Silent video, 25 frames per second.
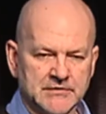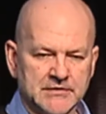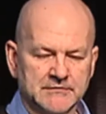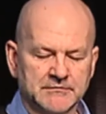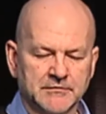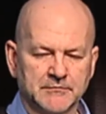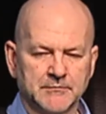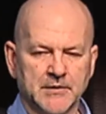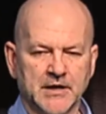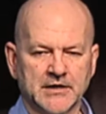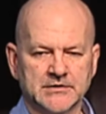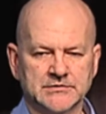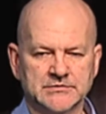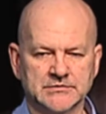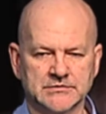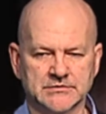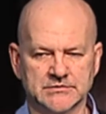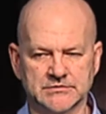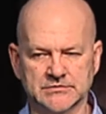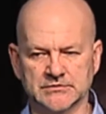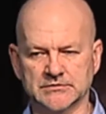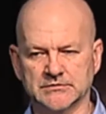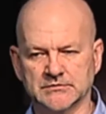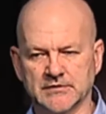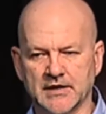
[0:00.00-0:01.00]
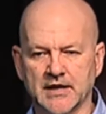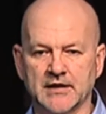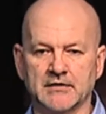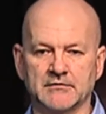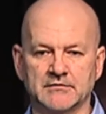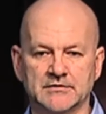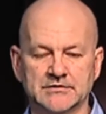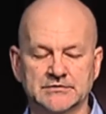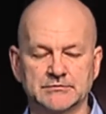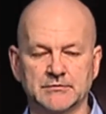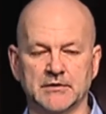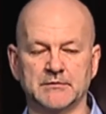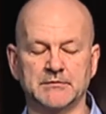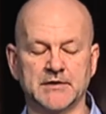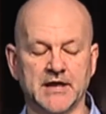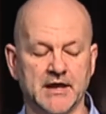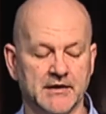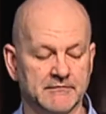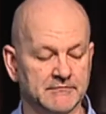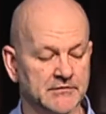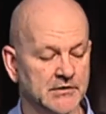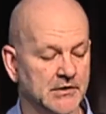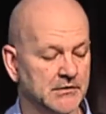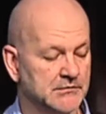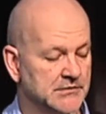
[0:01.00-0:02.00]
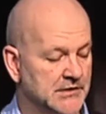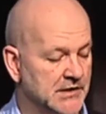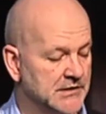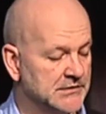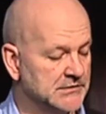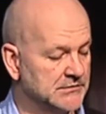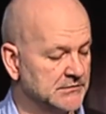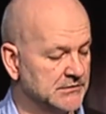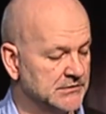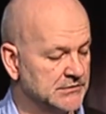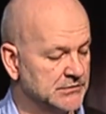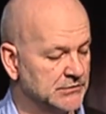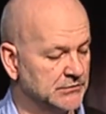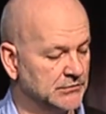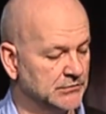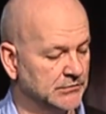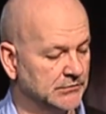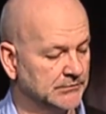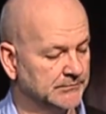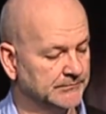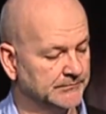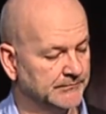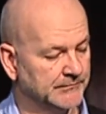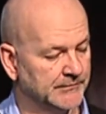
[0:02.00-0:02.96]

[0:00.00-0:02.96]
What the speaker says: of information to areas where we have no data at all?